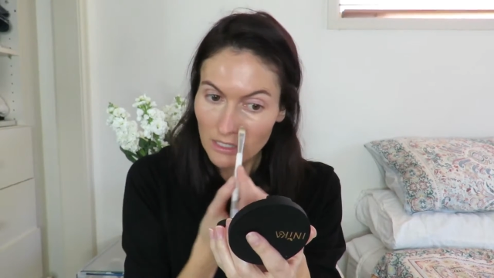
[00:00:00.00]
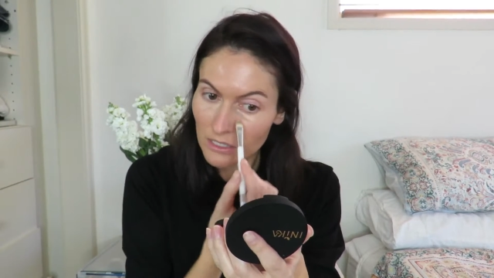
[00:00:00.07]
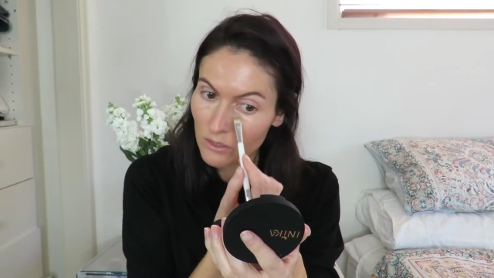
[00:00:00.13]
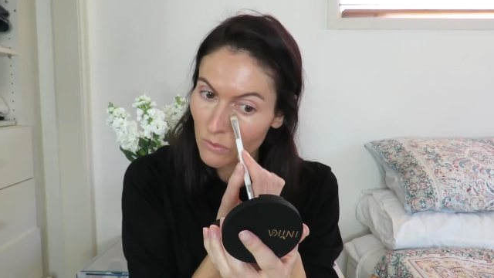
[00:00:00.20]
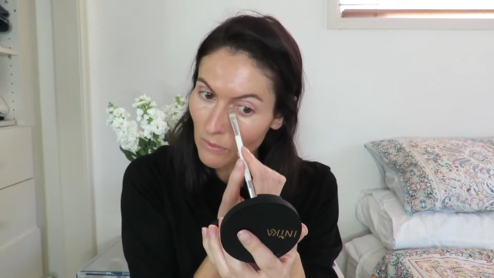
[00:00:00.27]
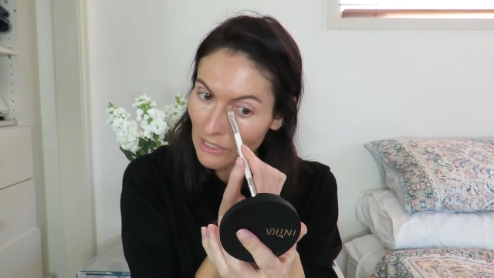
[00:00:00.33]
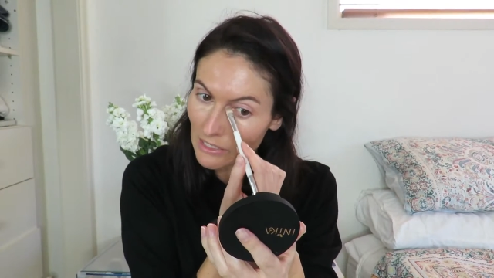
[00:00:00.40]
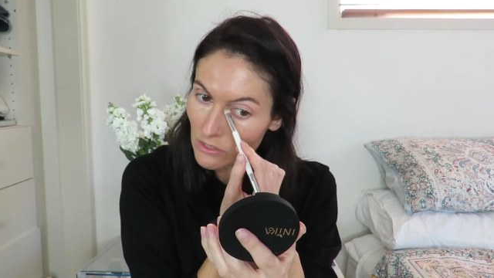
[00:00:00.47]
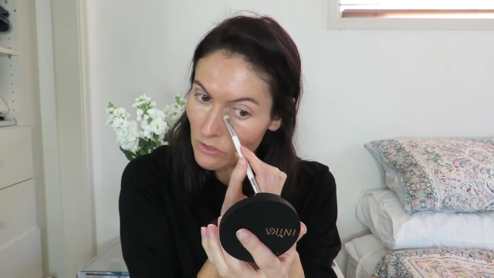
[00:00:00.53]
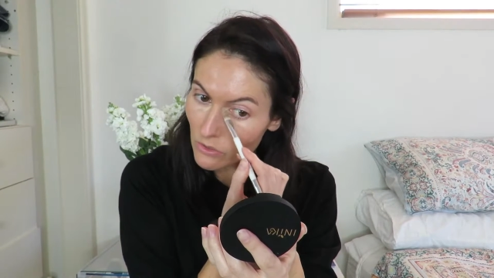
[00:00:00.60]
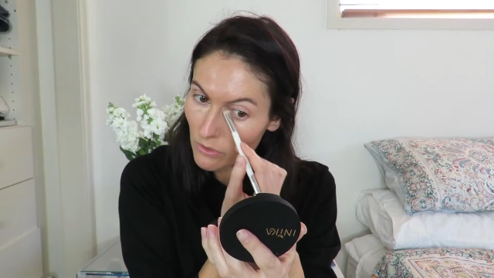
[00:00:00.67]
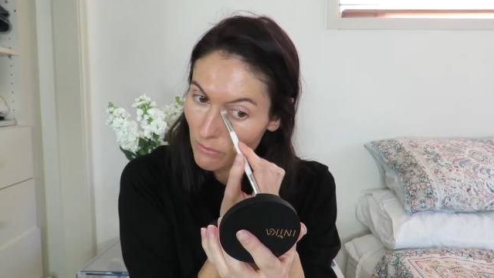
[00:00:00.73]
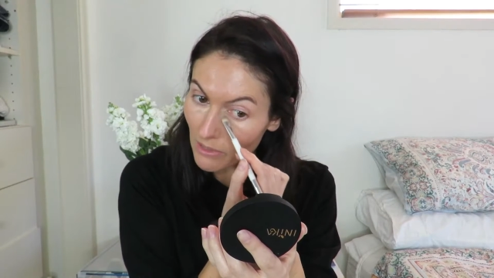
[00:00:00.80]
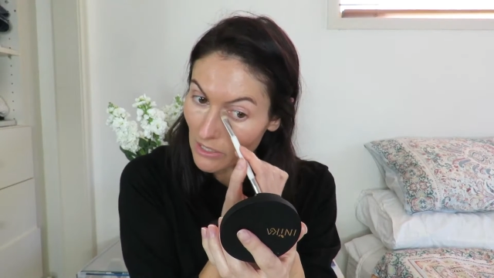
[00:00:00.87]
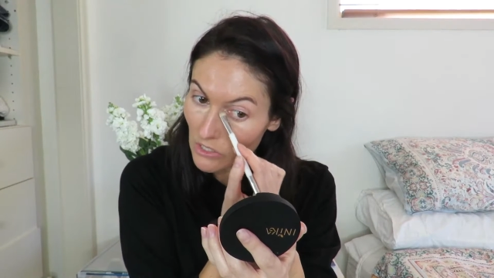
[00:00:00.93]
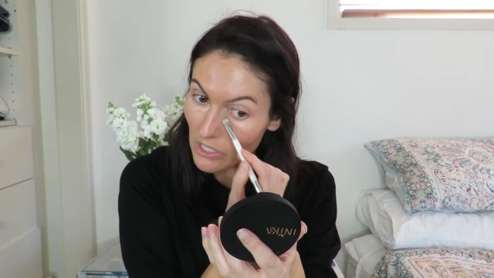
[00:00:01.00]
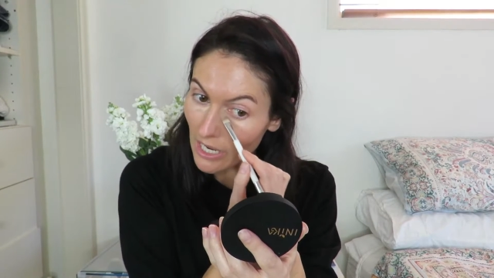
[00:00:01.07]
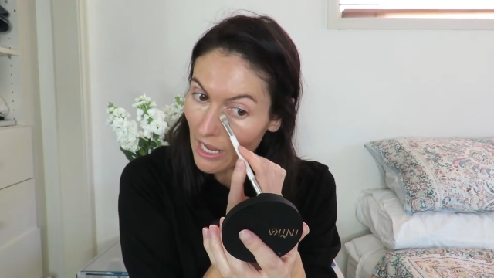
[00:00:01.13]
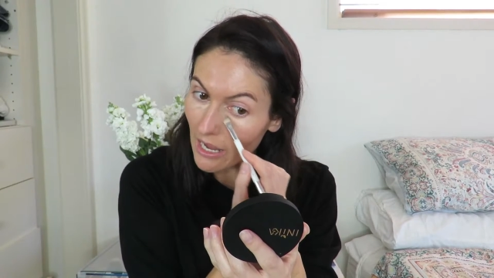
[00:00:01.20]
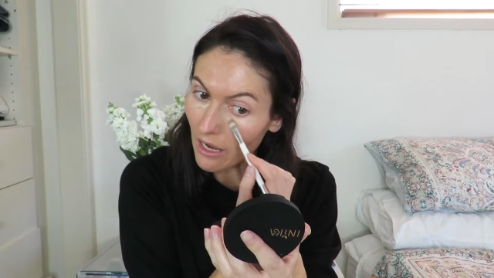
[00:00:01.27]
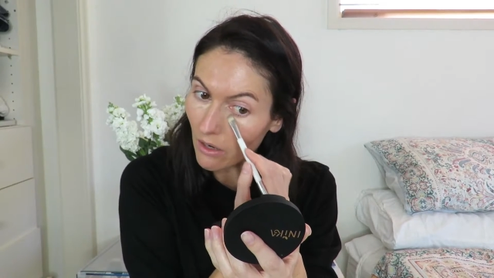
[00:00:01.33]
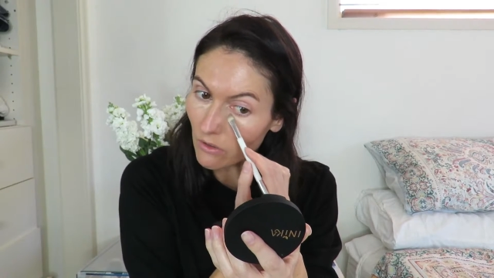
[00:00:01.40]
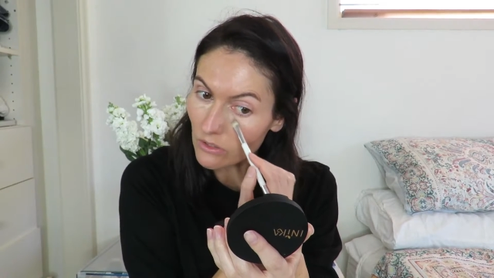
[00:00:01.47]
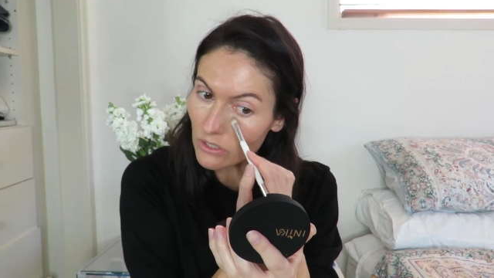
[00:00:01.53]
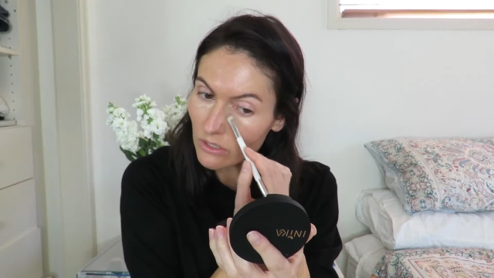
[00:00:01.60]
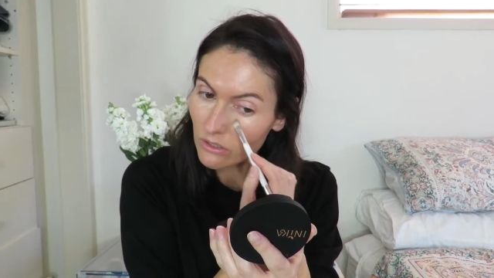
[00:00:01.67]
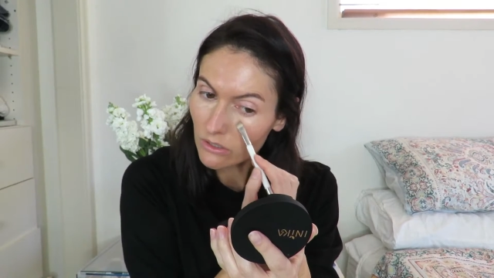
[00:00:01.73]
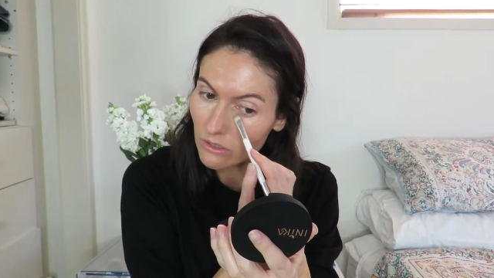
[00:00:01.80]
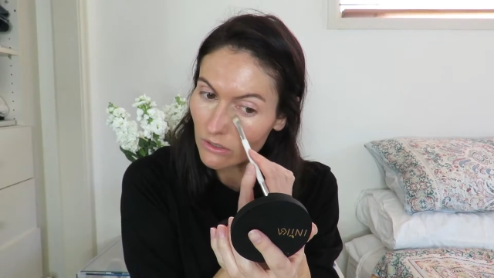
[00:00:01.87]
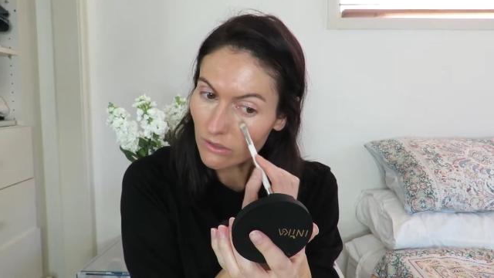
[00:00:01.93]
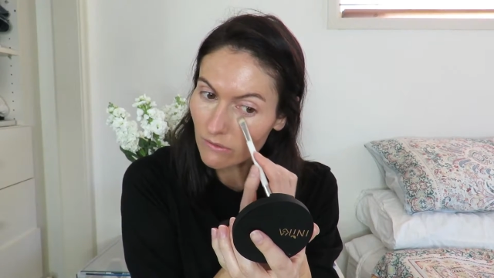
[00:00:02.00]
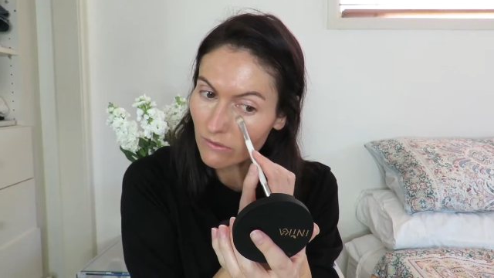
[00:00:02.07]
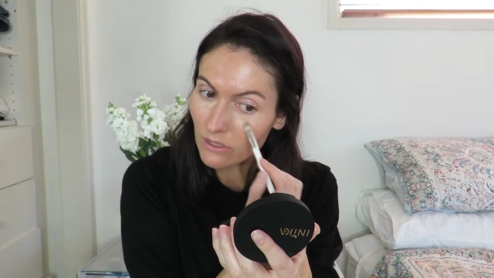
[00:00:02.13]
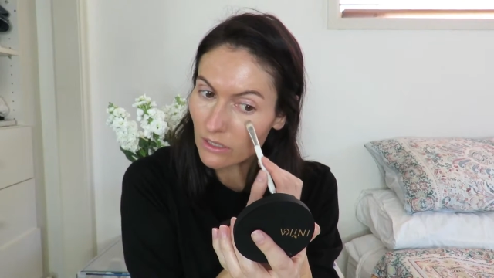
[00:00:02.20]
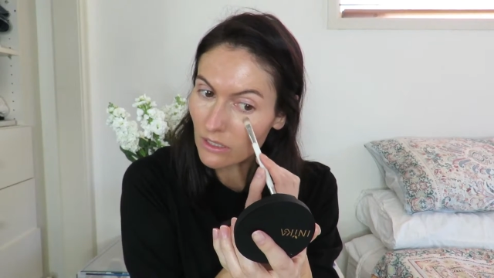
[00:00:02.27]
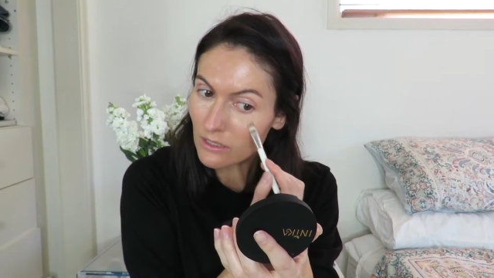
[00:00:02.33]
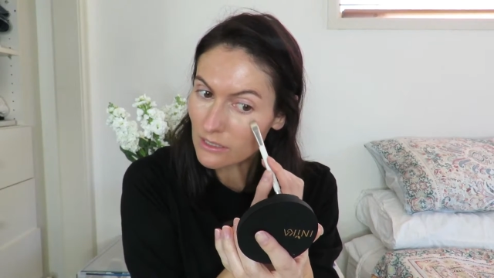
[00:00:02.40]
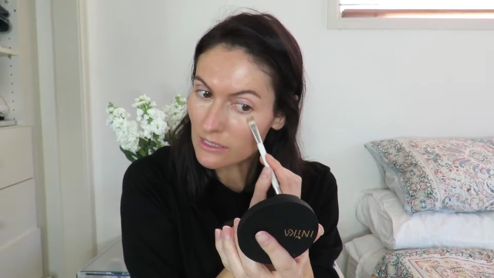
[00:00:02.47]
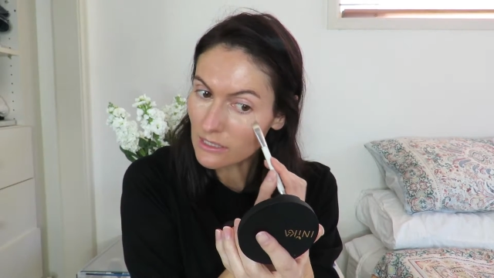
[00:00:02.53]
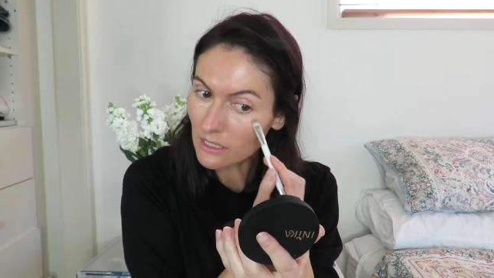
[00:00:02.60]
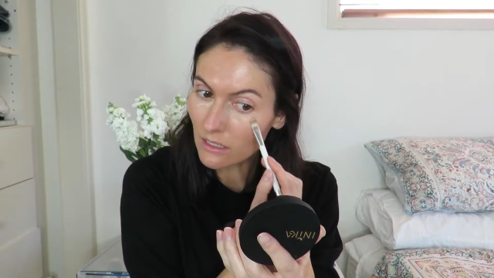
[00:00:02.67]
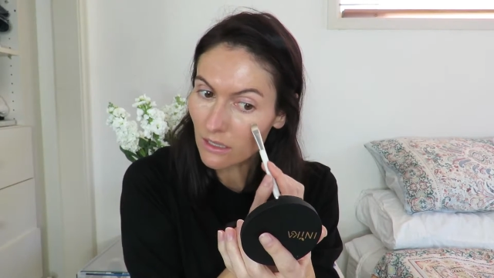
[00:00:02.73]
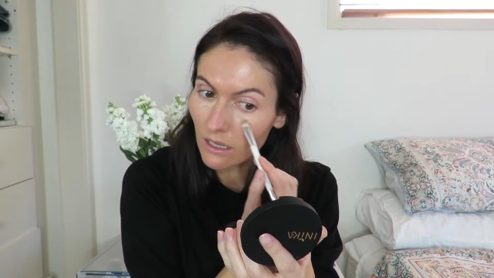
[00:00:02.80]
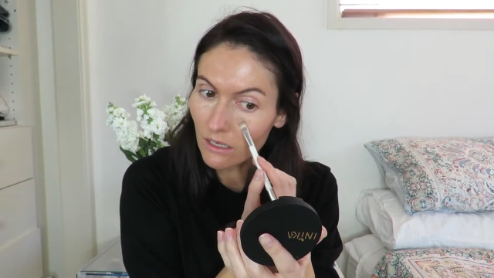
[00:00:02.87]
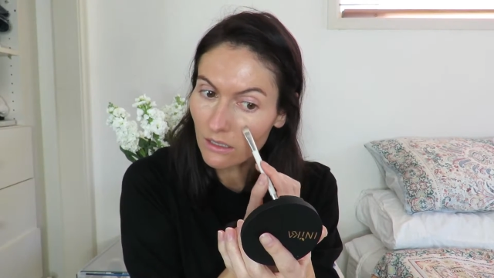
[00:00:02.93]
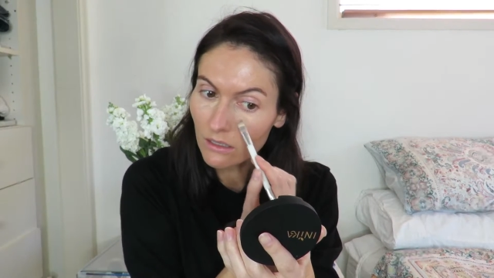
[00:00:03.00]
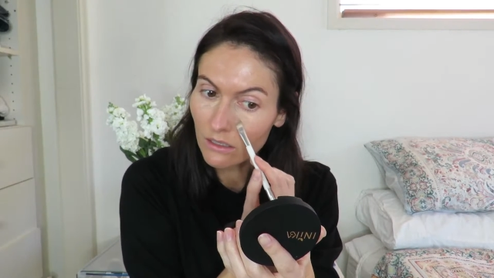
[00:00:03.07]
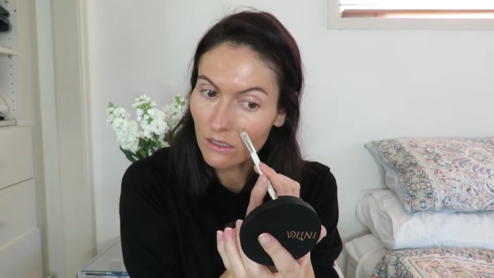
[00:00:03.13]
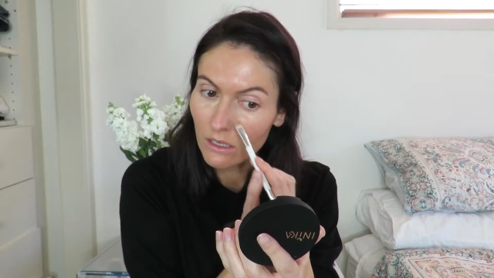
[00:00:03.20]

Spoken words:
squeezed too much out of the concealer.